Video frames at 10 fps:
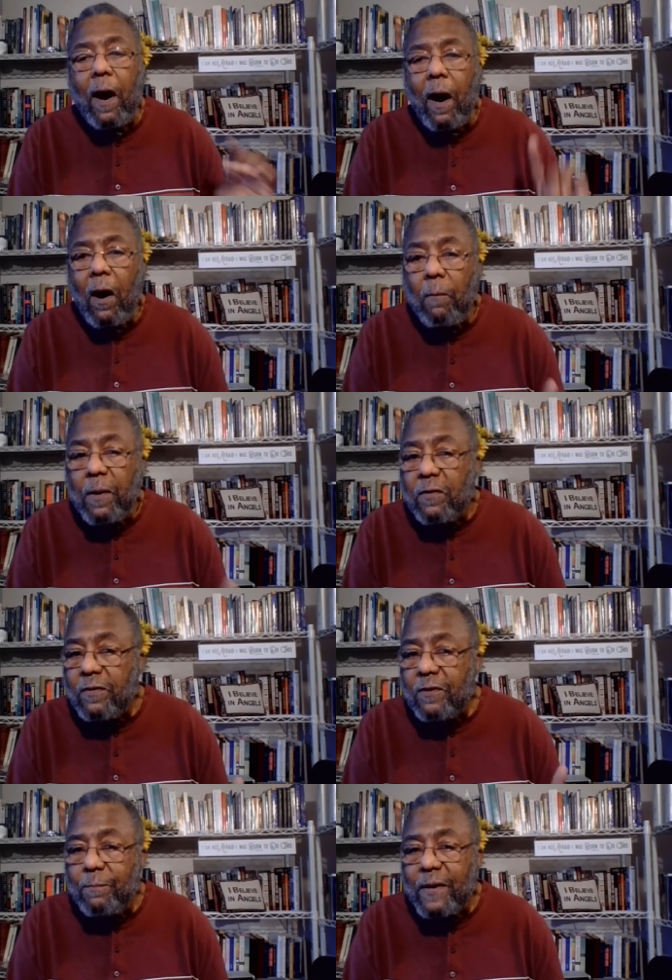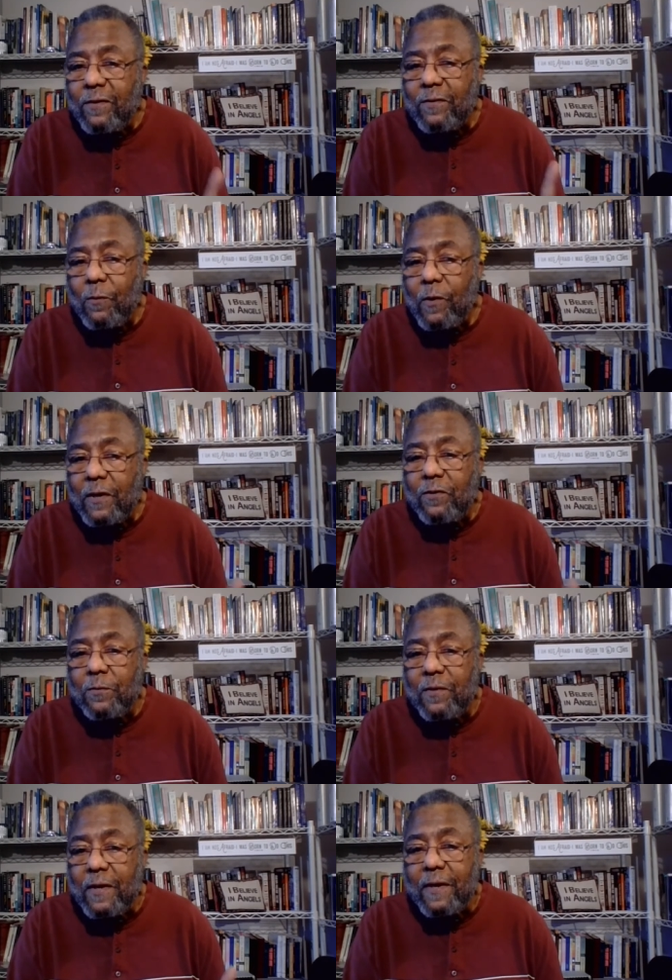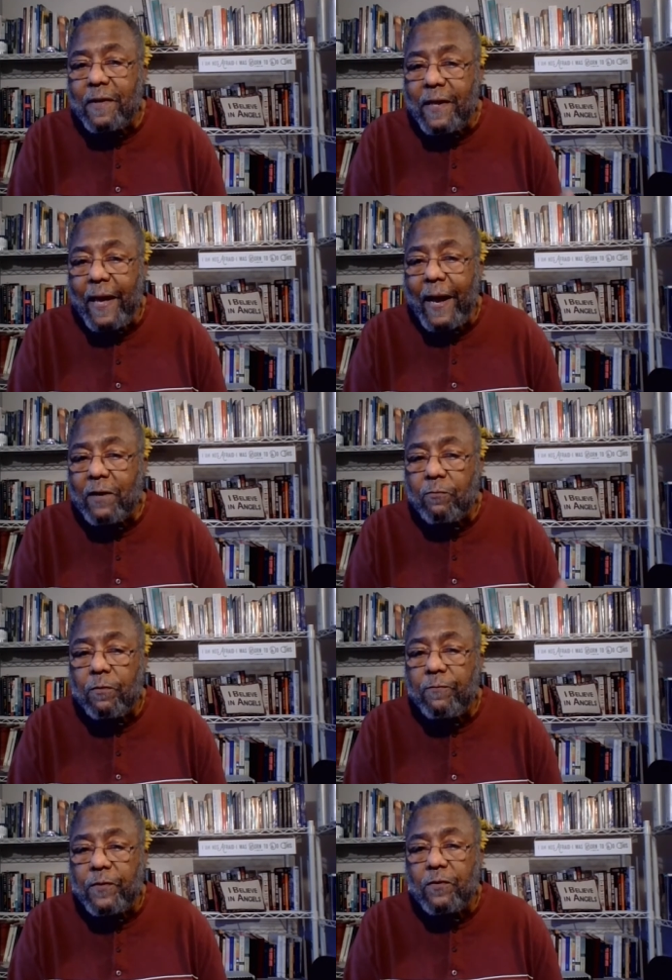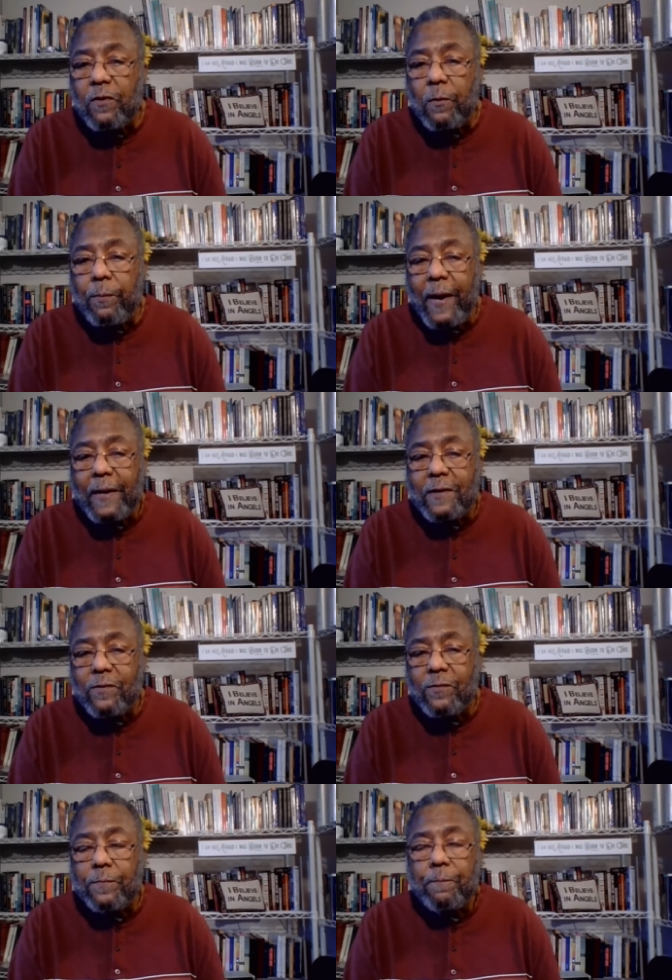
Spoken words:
almost as much as the ones who did the actual physical practice?